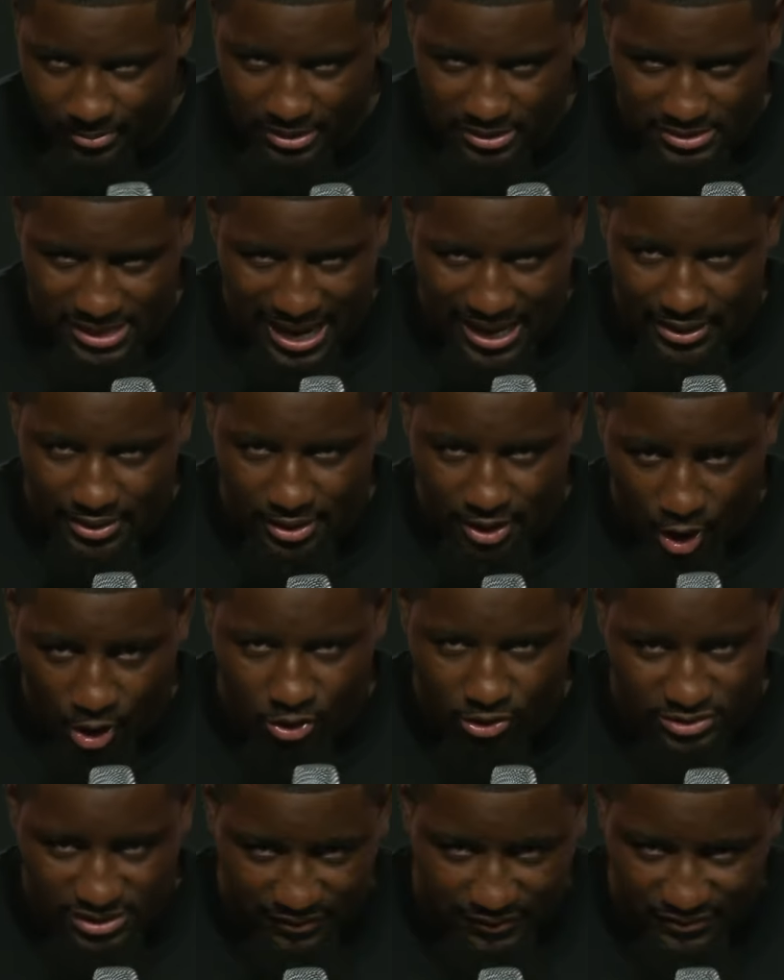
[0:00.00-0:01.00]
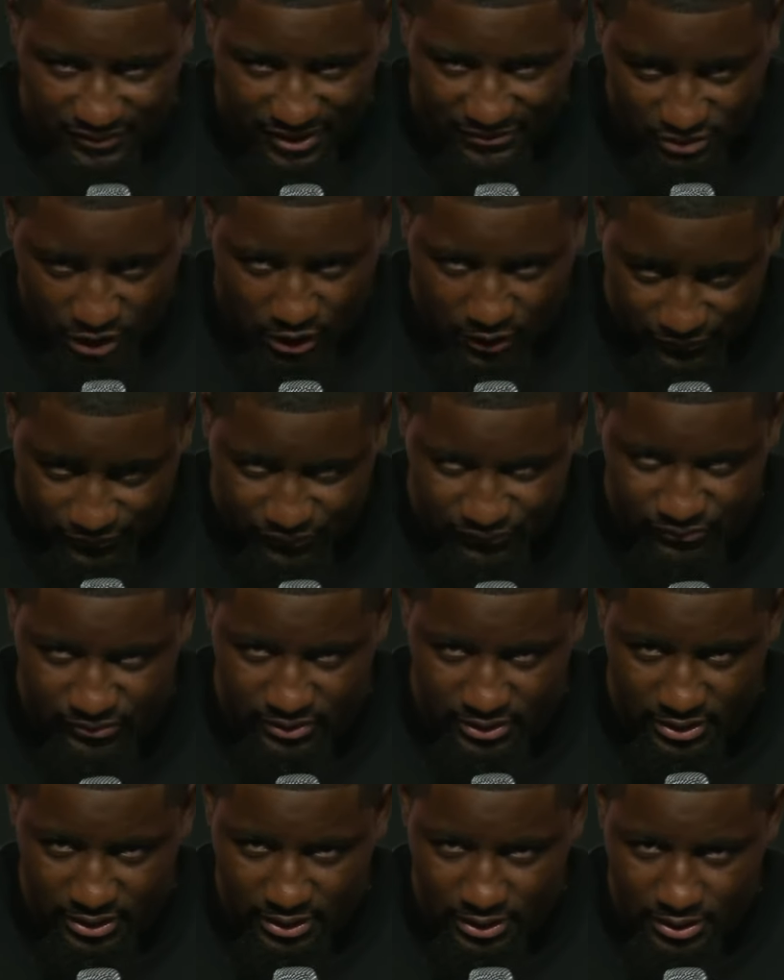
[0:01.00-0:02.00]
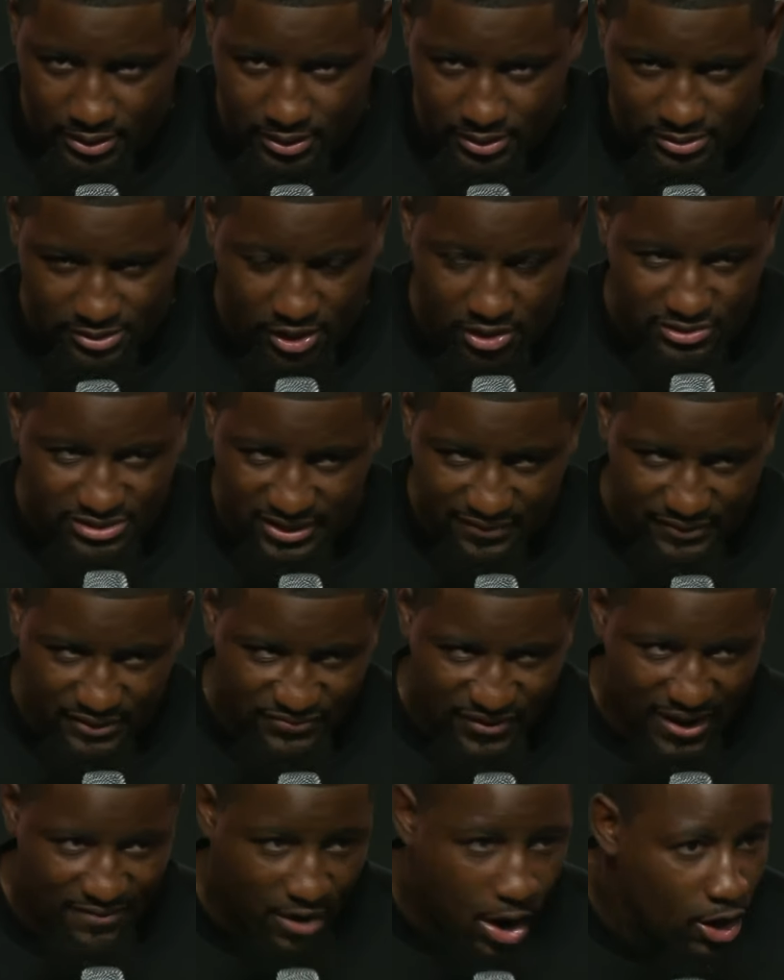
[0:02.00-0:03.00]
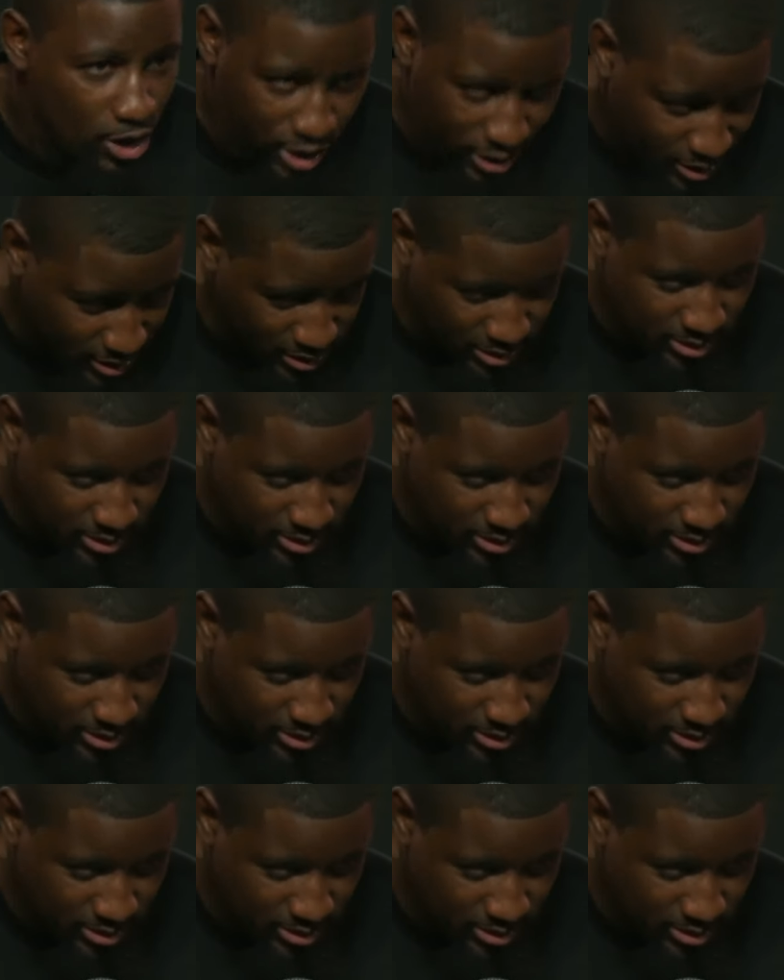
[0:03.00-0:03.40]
it's not called 75 soft. It's called 75 hard.